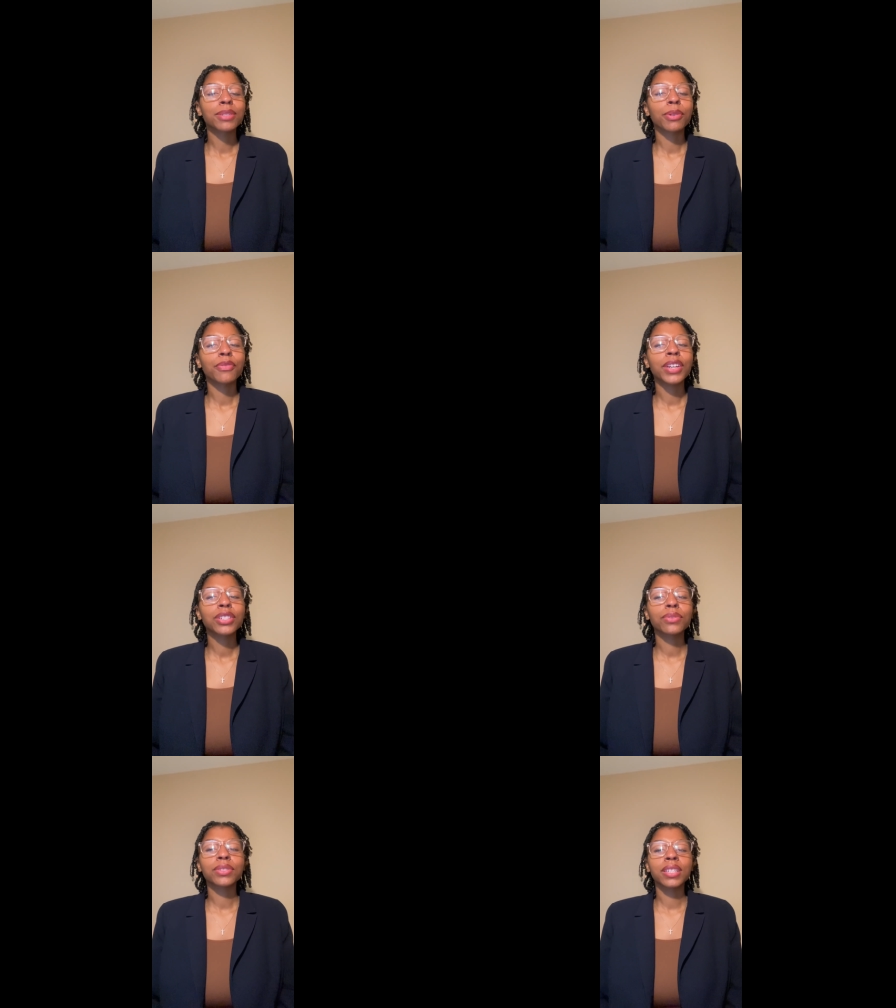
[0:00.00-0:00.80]

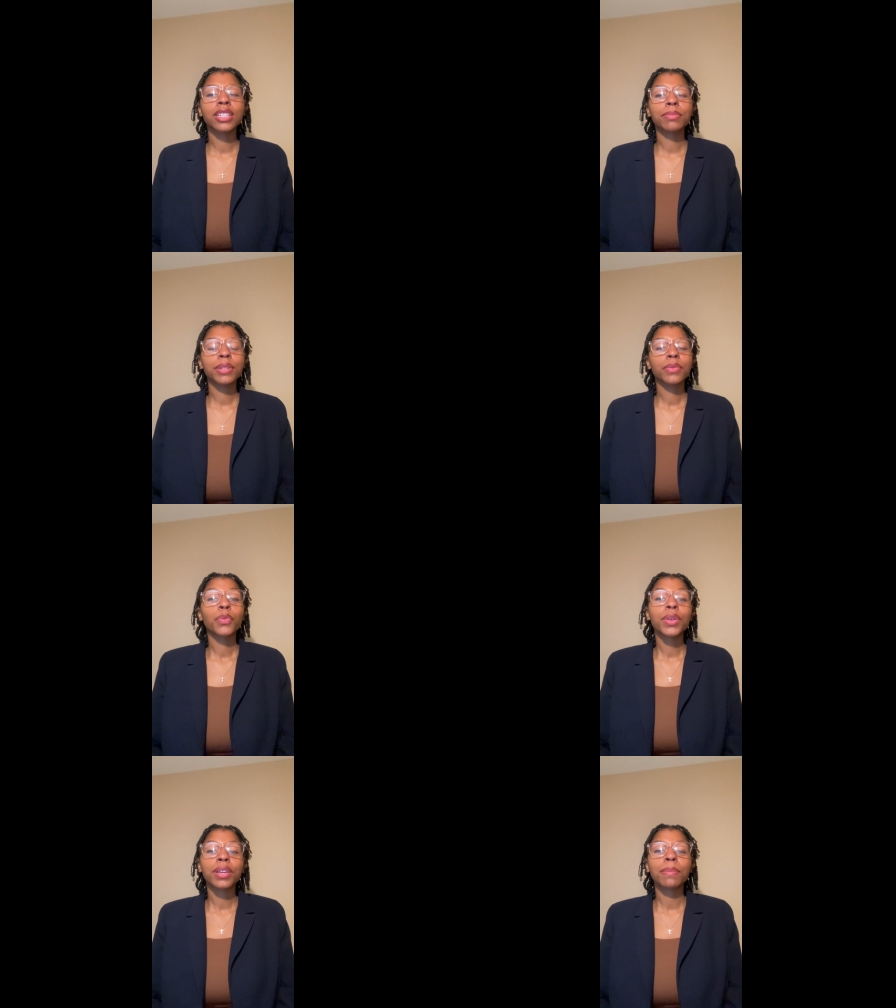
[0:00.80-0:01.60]
professional judgment
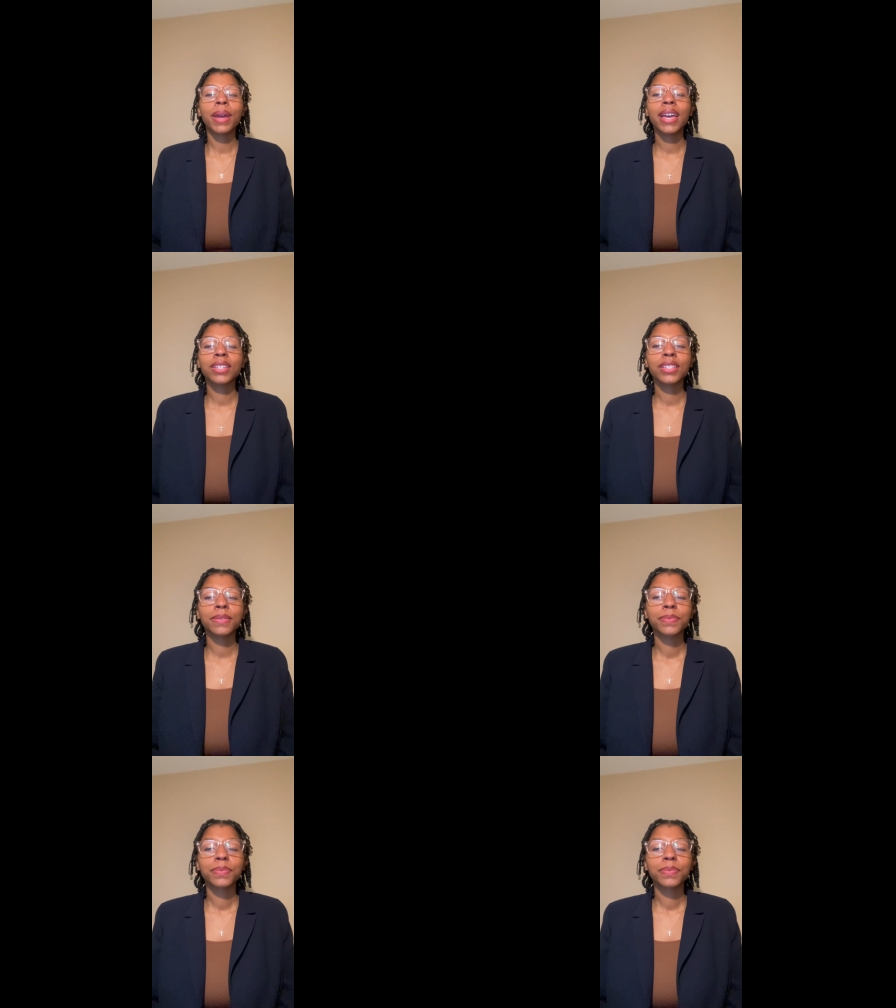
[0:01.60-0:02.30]
with compassion.